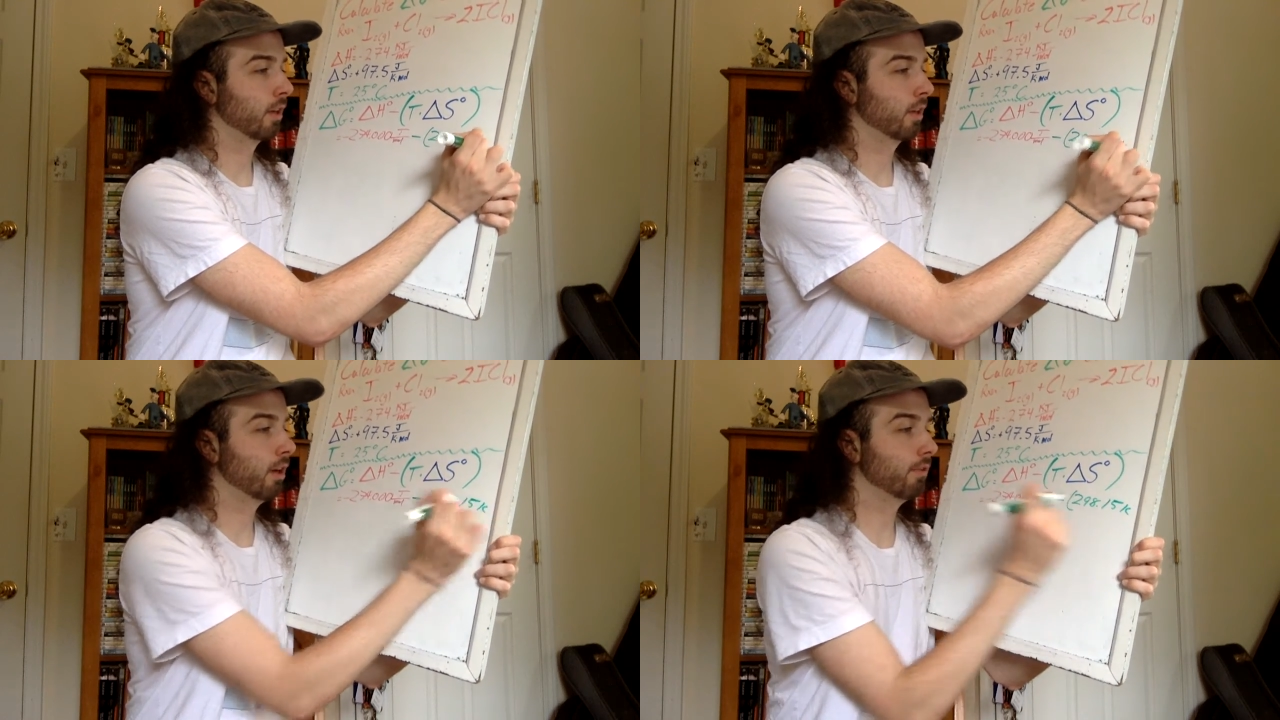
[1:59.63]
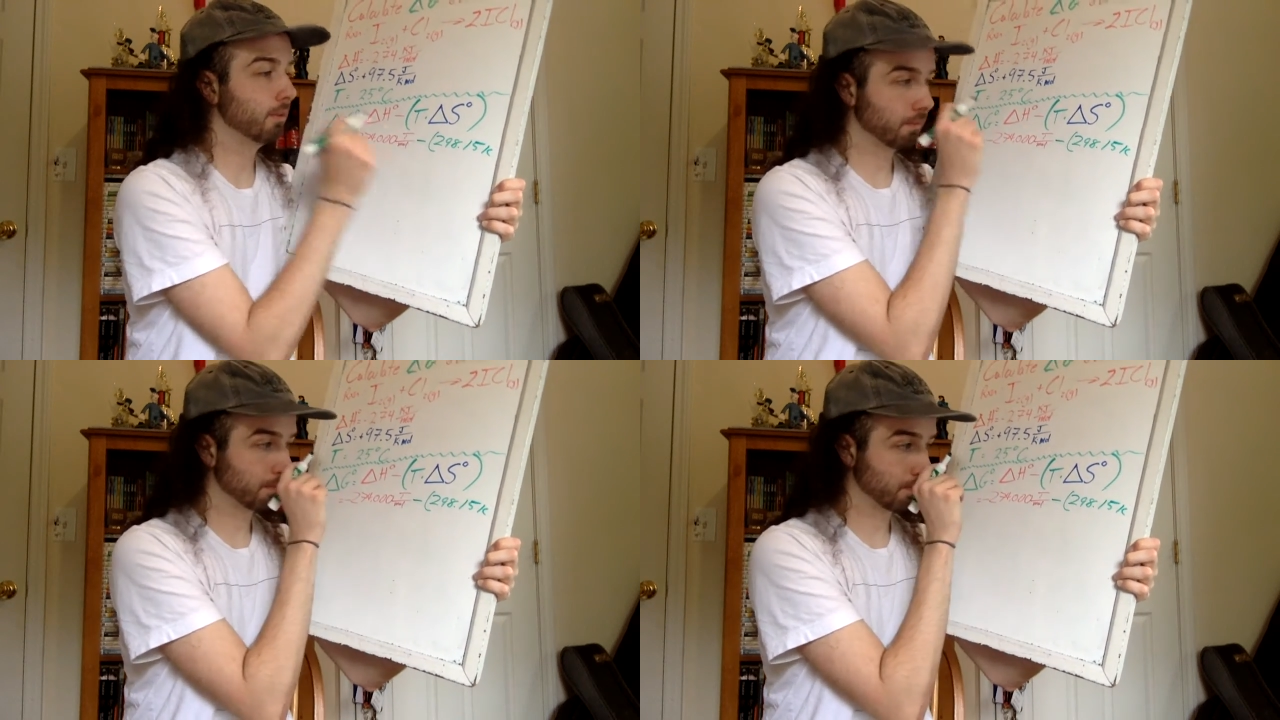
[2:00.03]

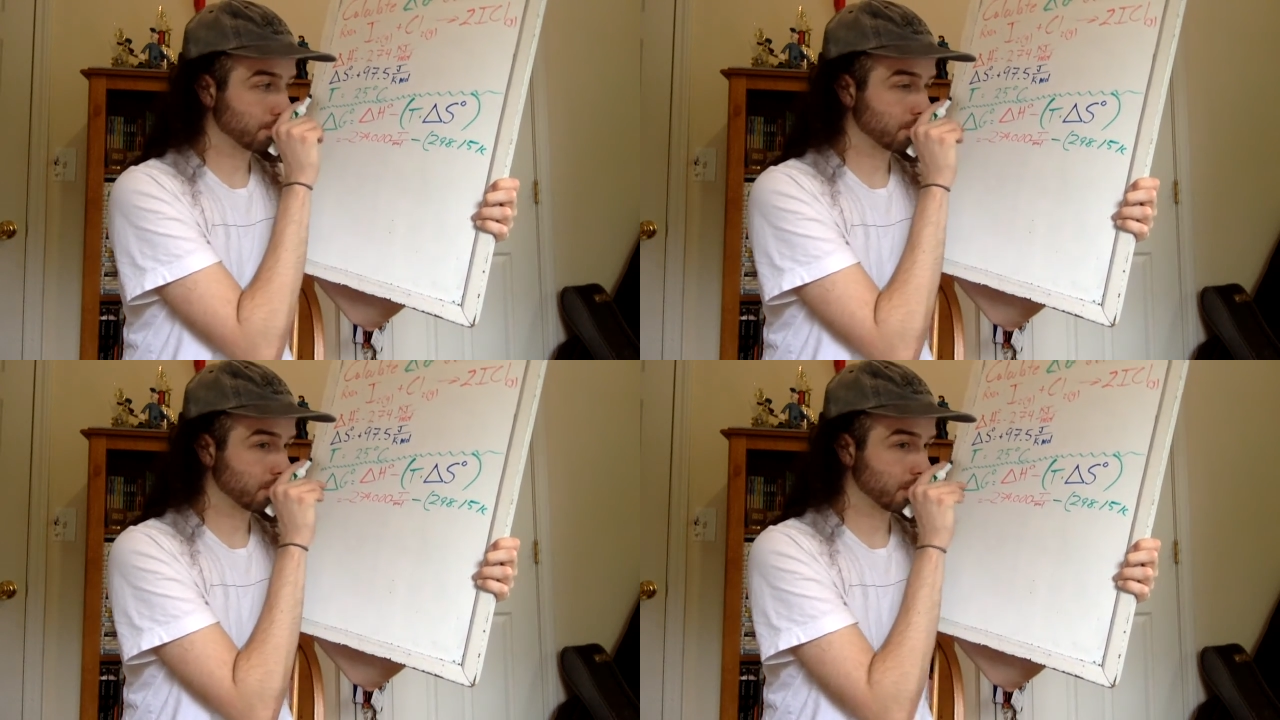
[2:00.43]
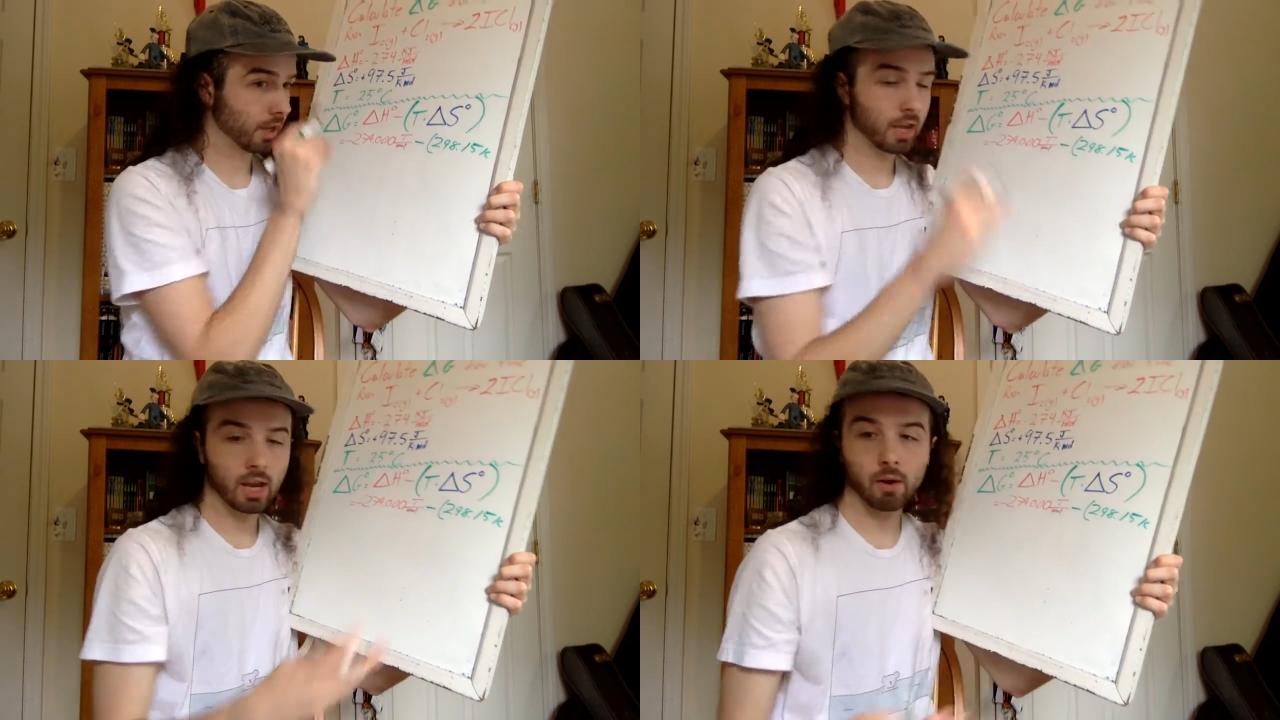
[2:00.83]
Kelvin.
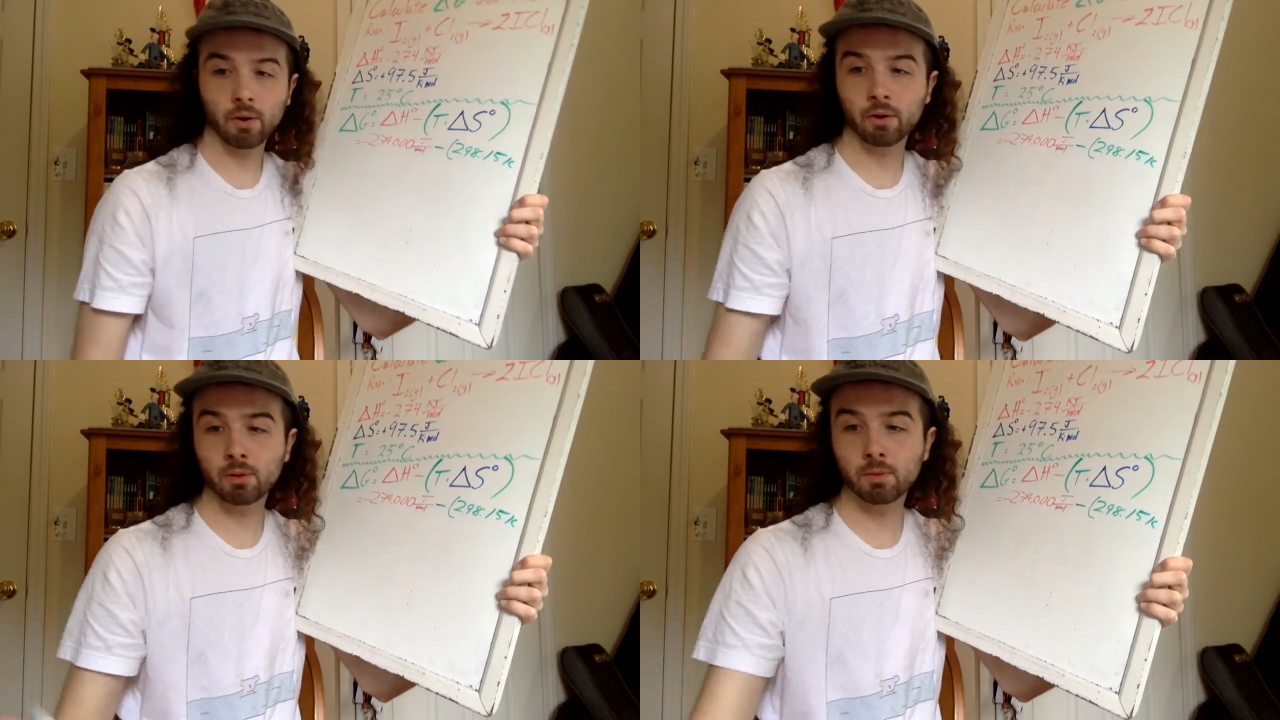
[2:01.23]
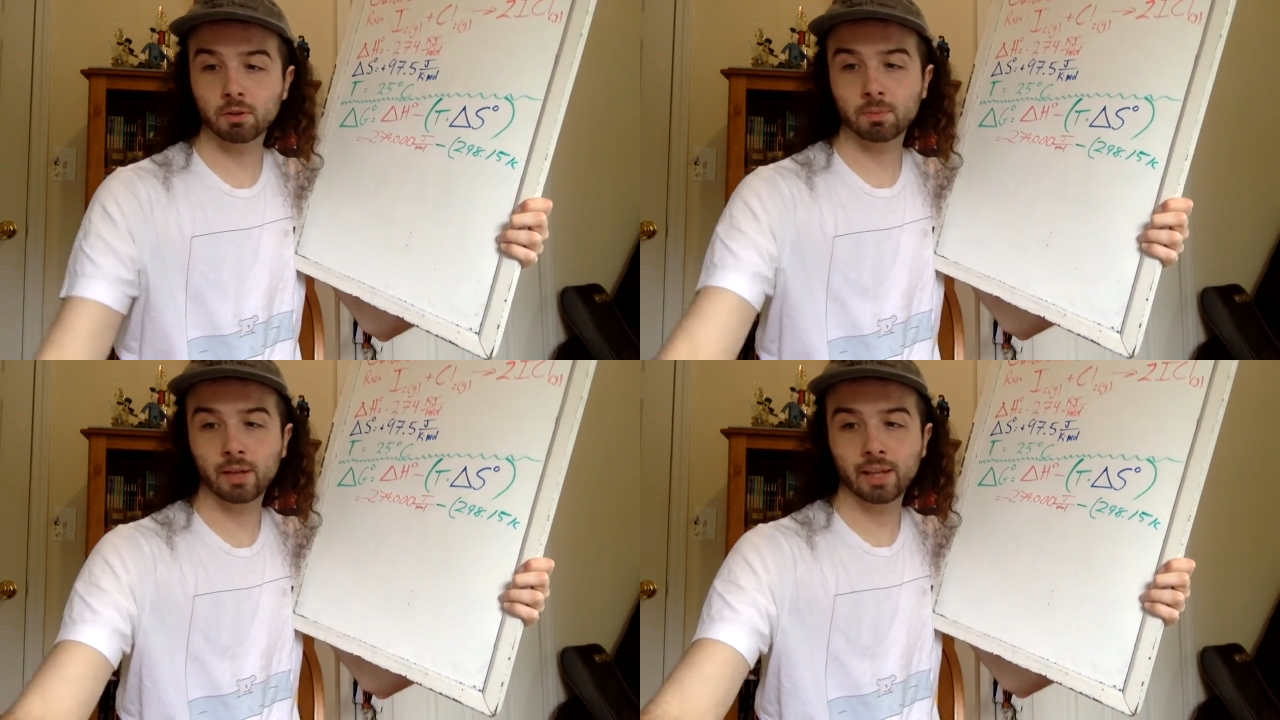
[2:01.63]
And we're going to
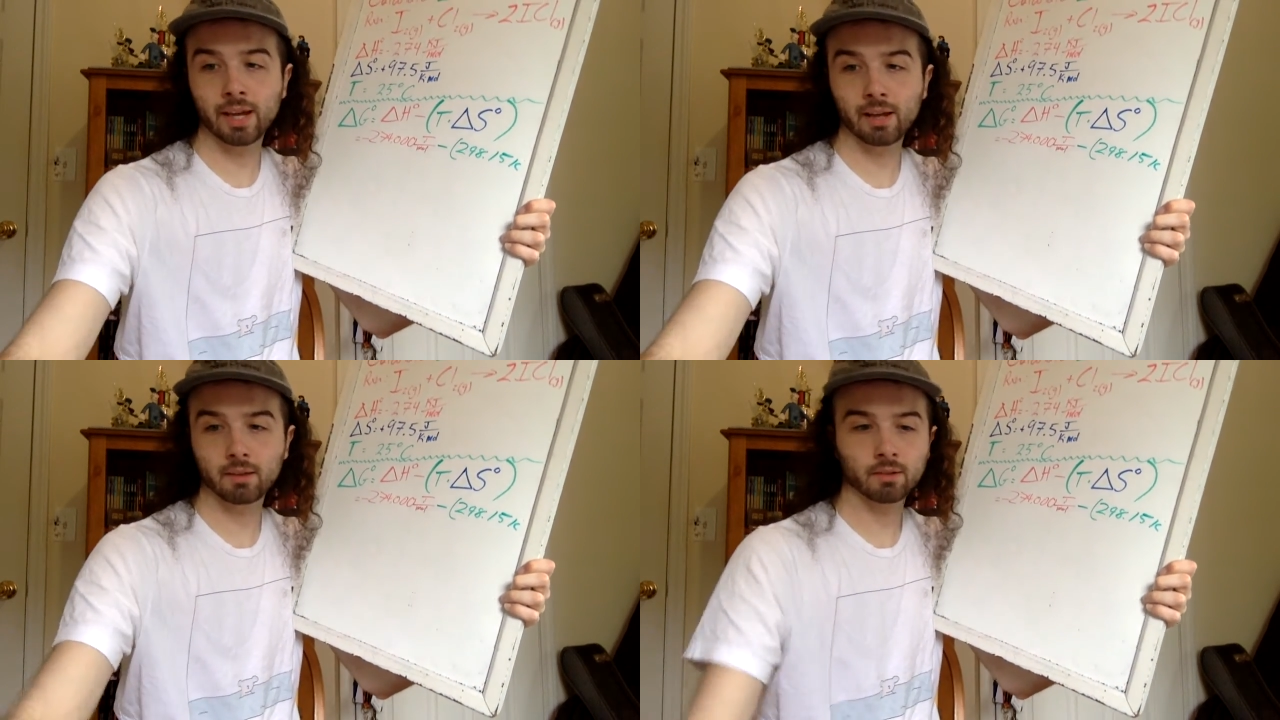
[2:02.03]
multiply that,